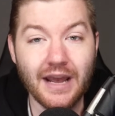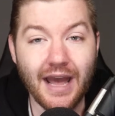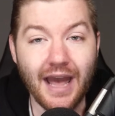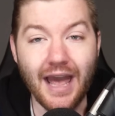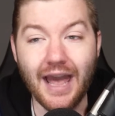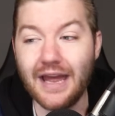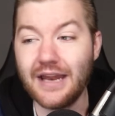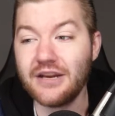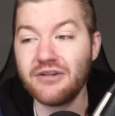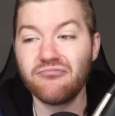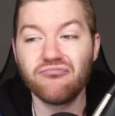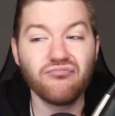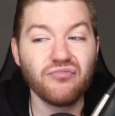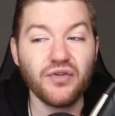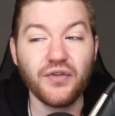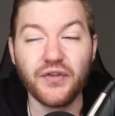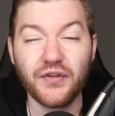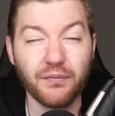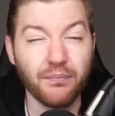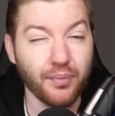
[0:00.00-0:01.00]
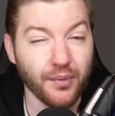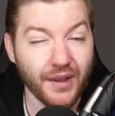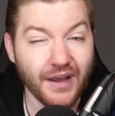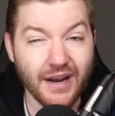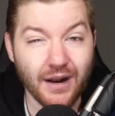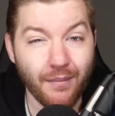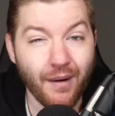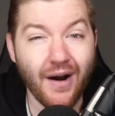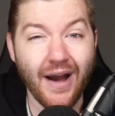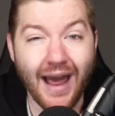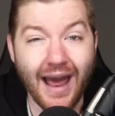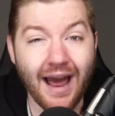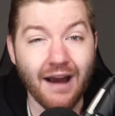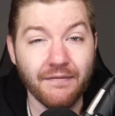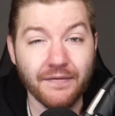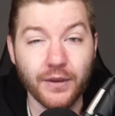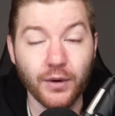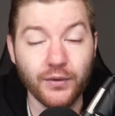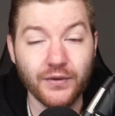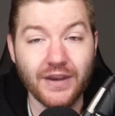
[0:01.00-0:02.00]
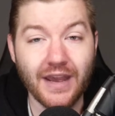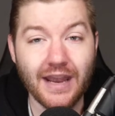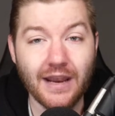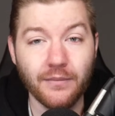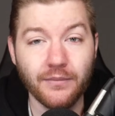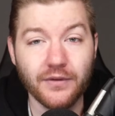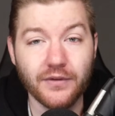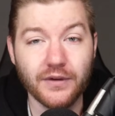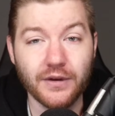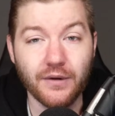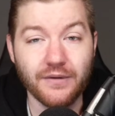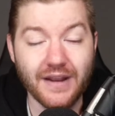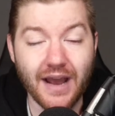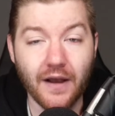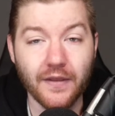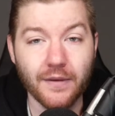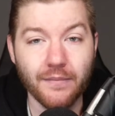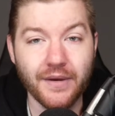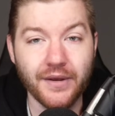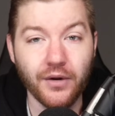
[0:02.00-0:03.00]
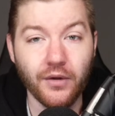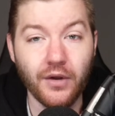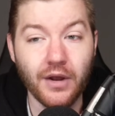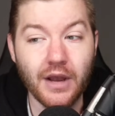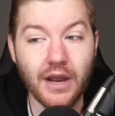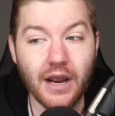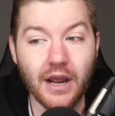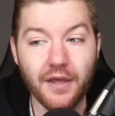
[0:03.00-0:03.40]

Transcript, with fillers: and you split about half those games, you know, down the middle,